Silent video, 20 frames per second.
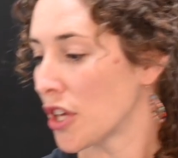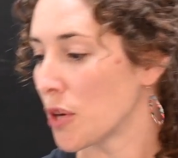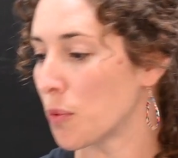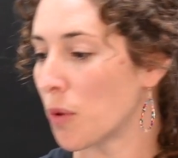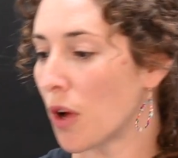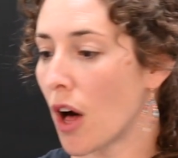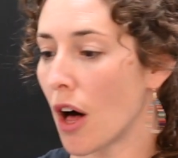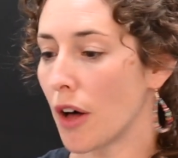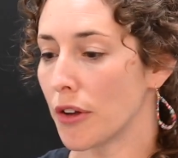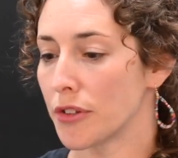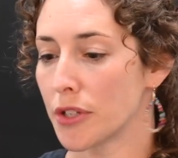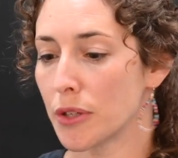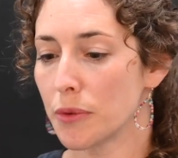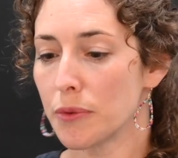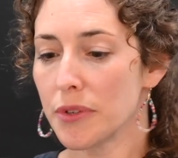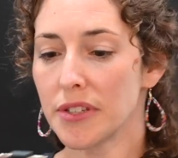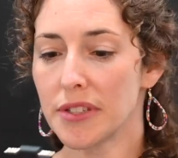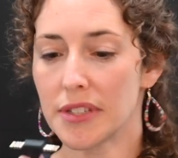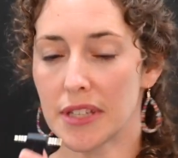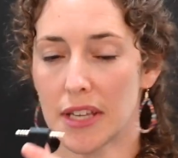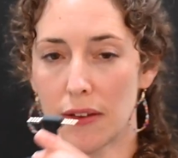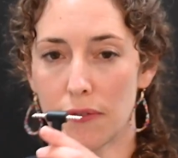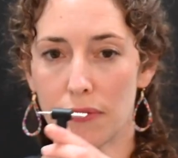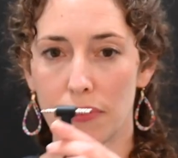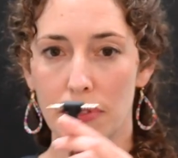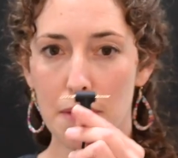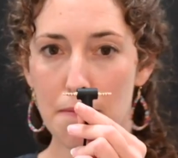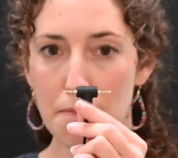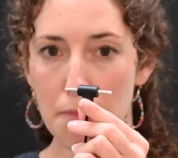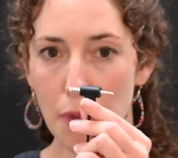you will also
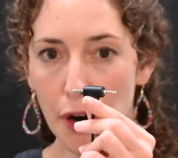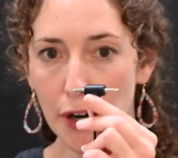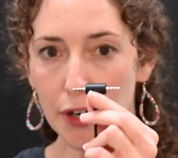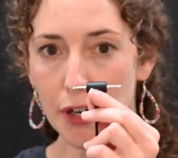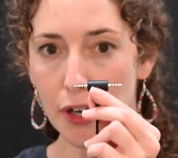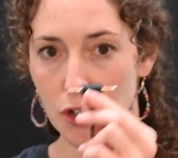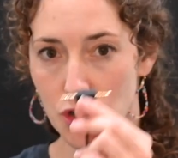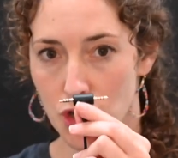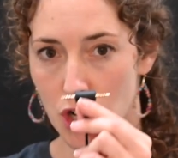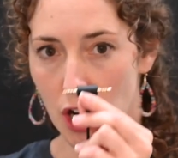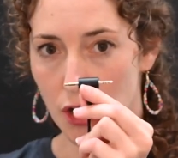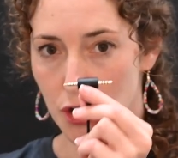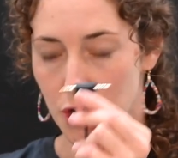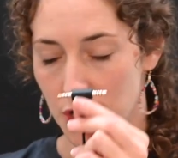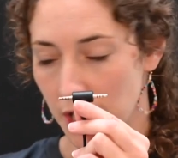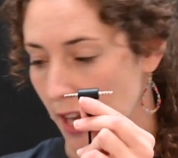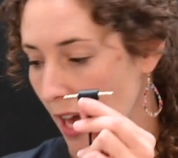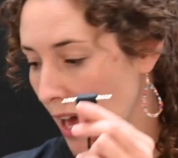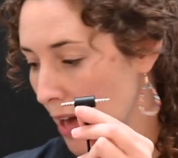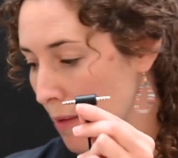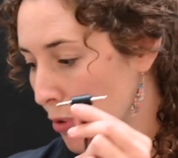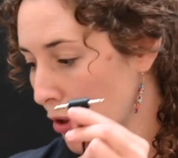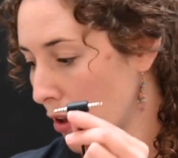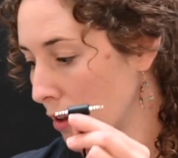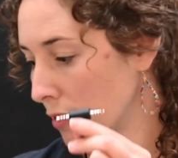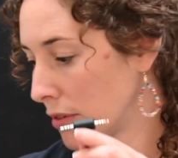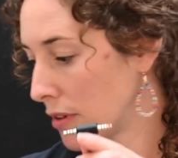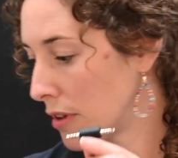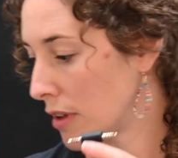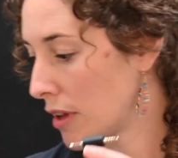receive the marker charging
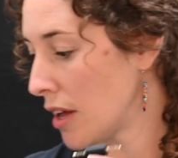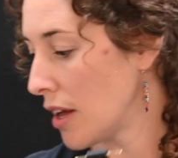cable.